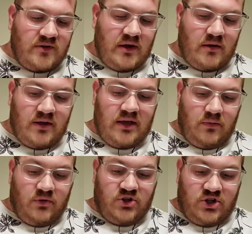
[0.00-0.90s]
Turns
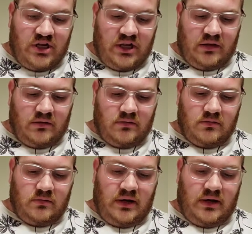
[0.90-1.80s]
out it was shitty
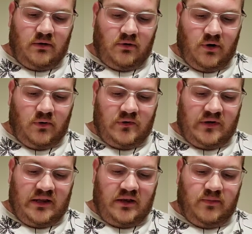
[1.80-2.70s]
and
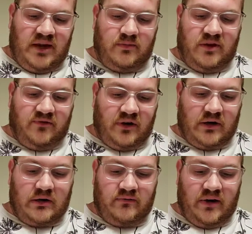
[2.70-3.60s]
gross, and it made me
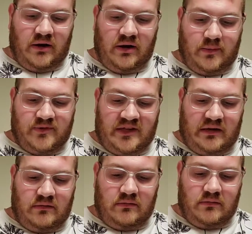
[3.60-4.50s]
fucking very
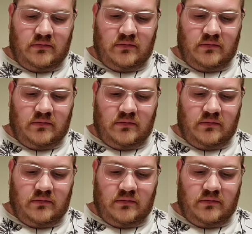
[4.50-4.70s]
upset.